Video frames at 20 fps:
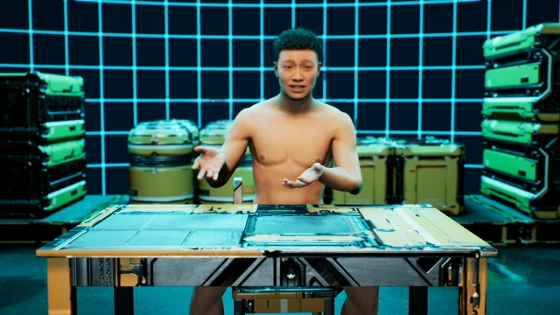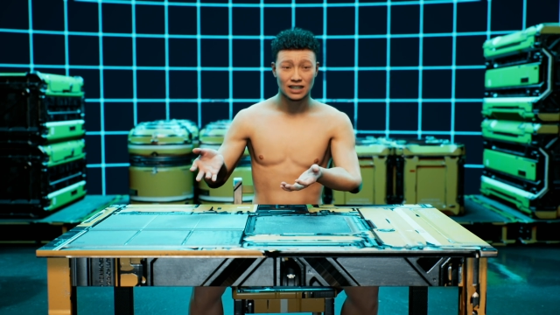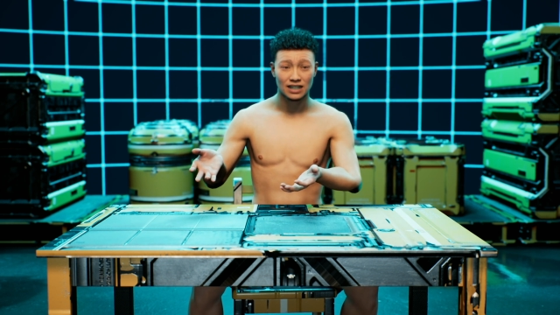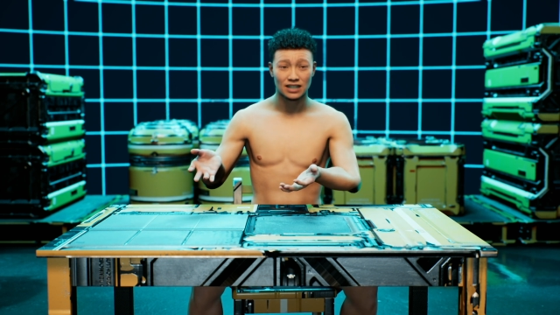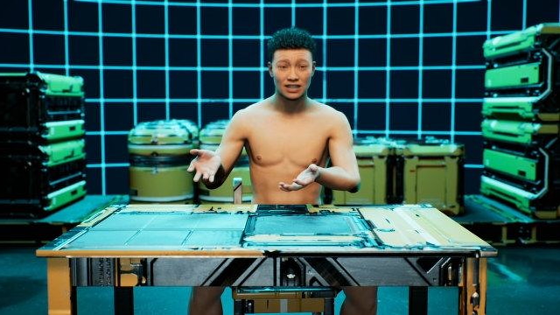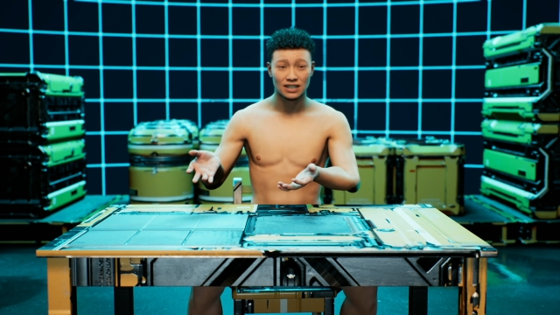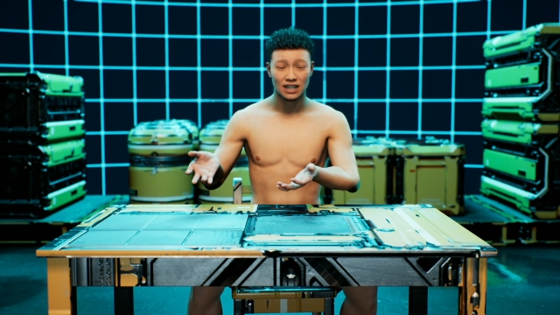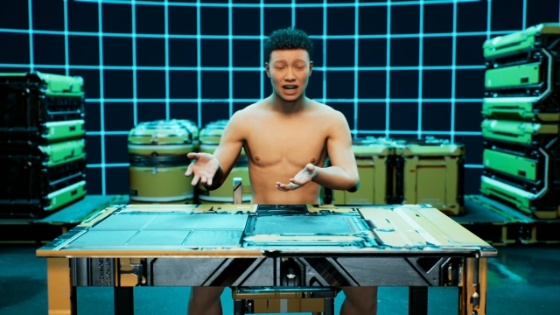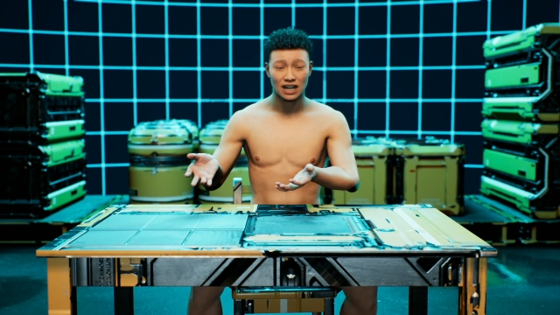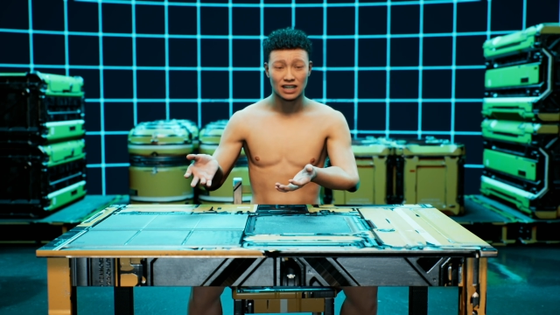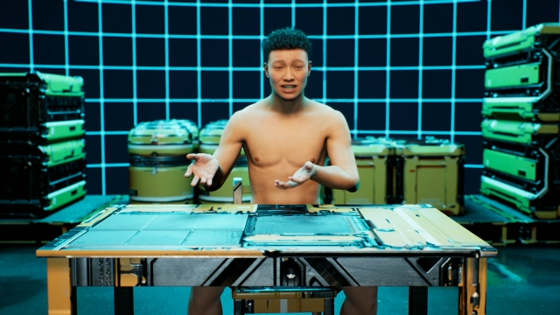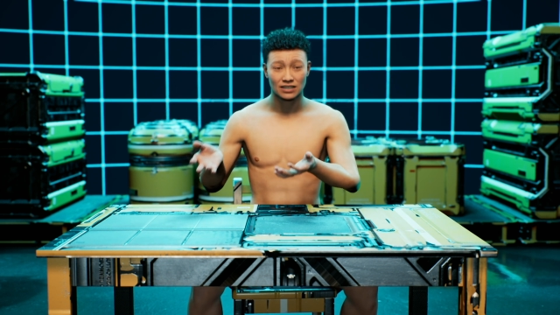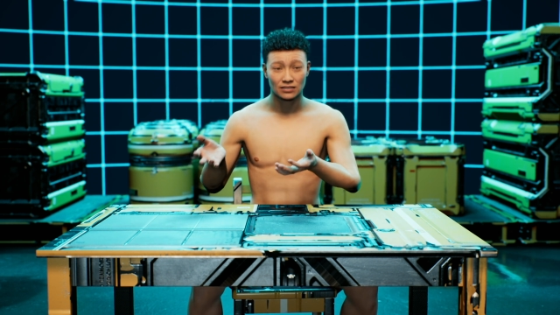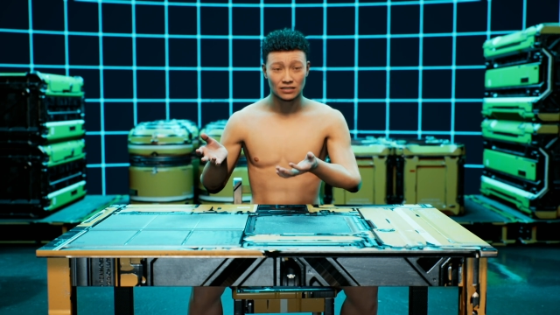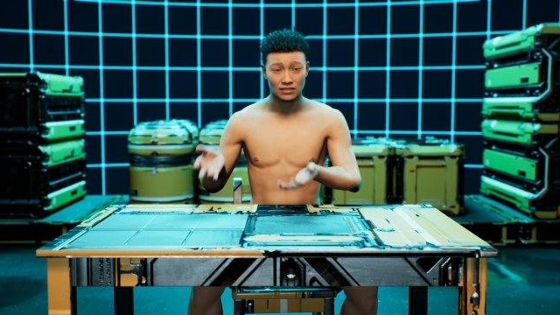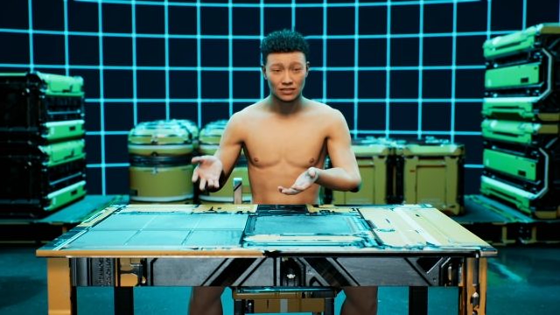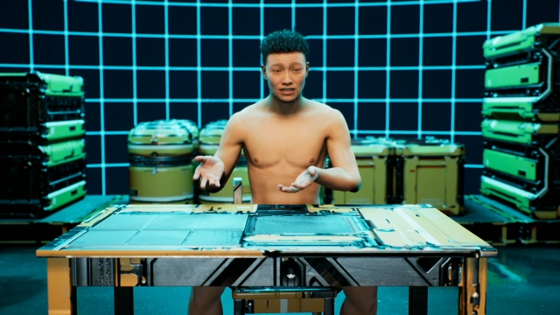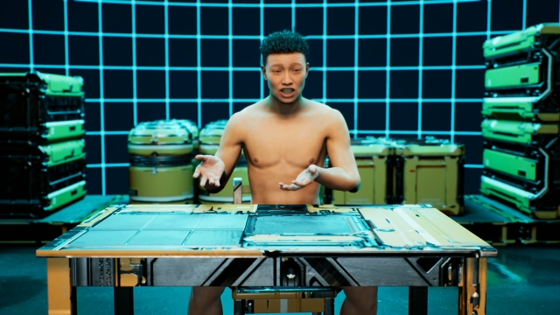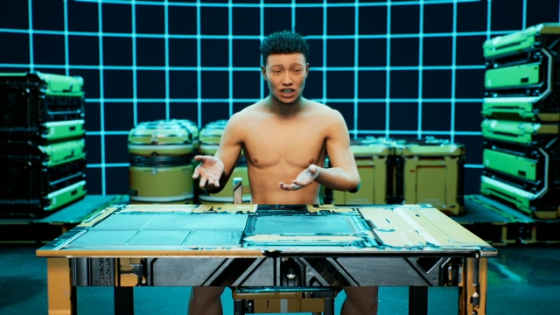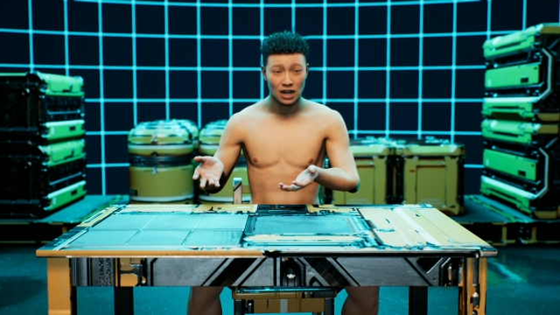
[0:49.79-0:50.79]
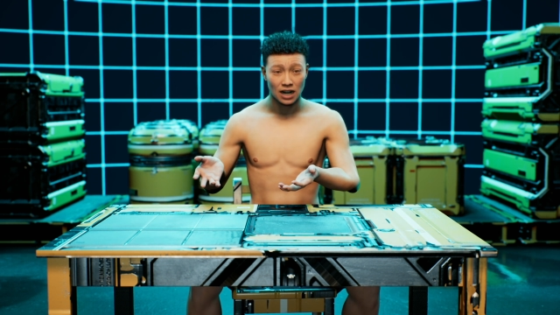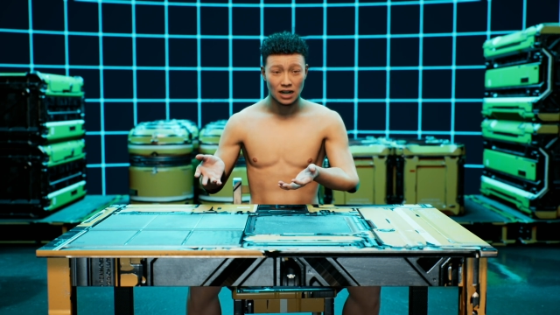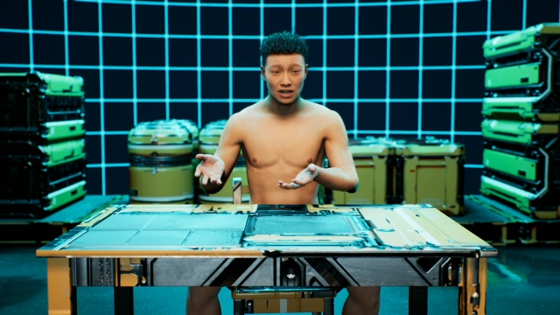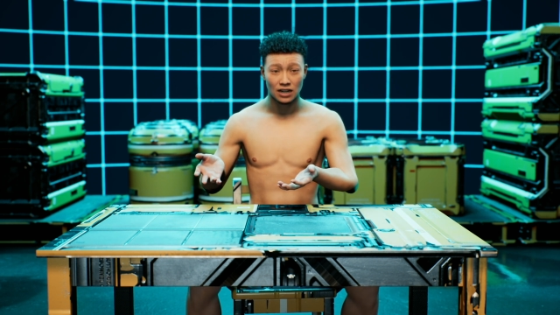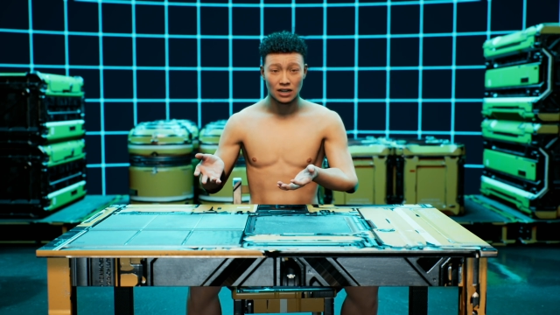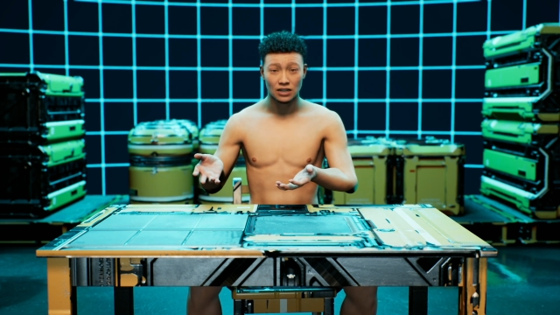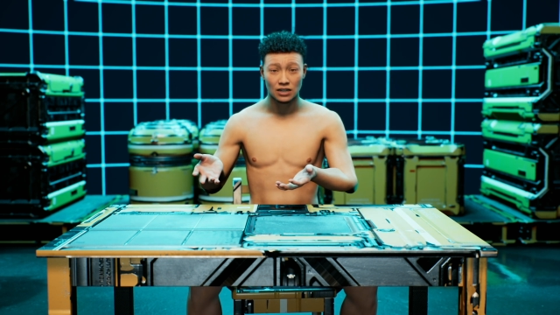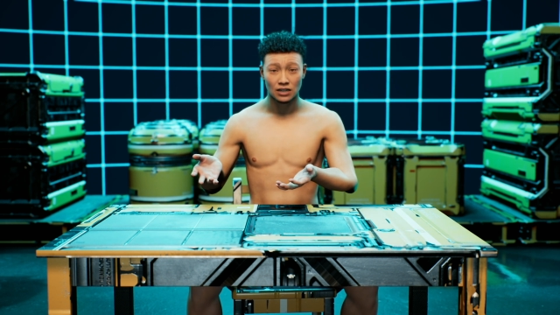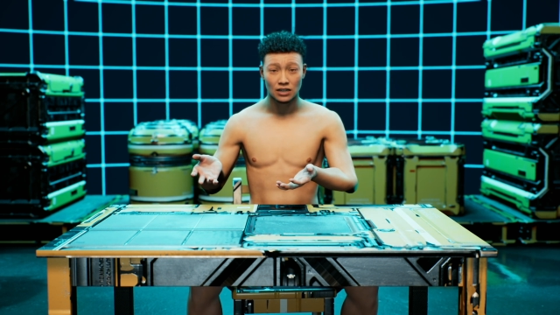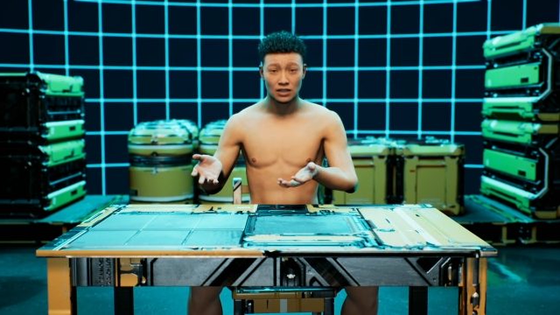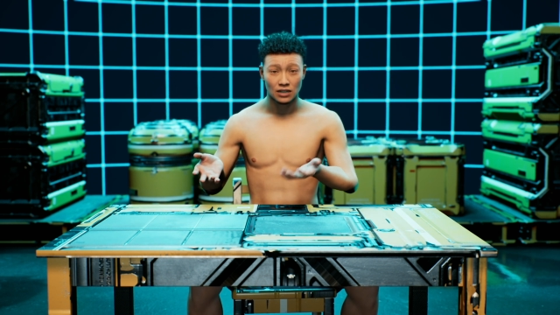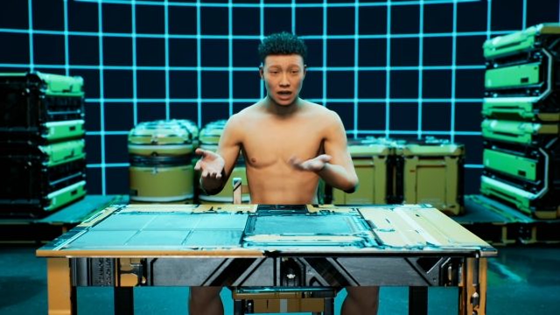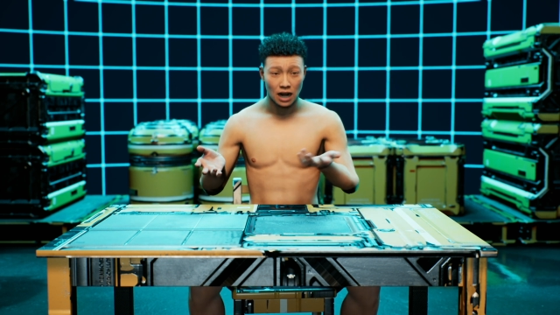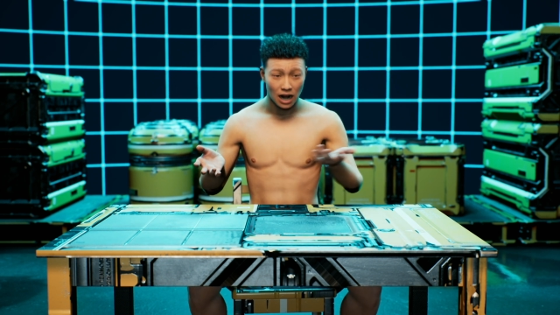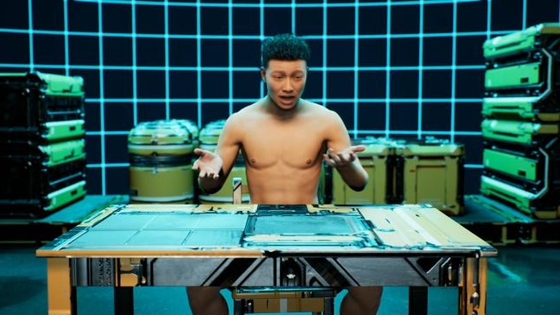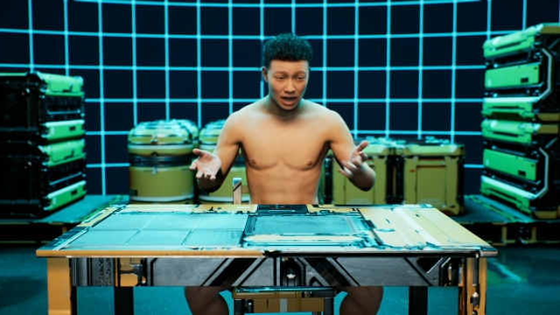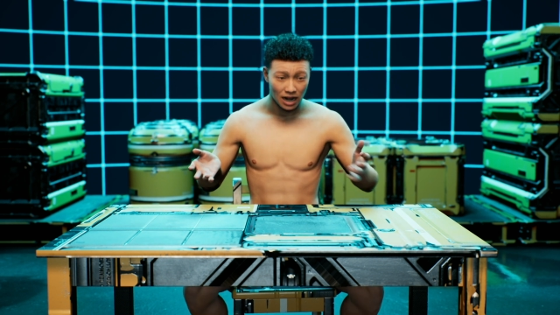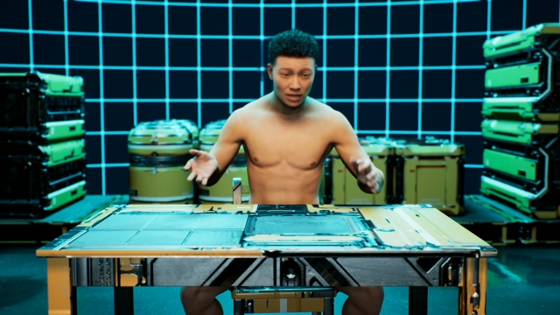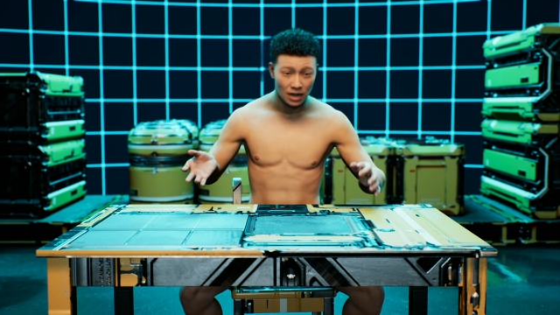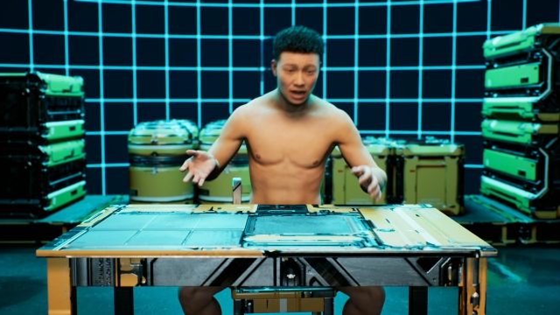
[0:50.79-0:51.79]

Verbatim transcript: the case of the chair, I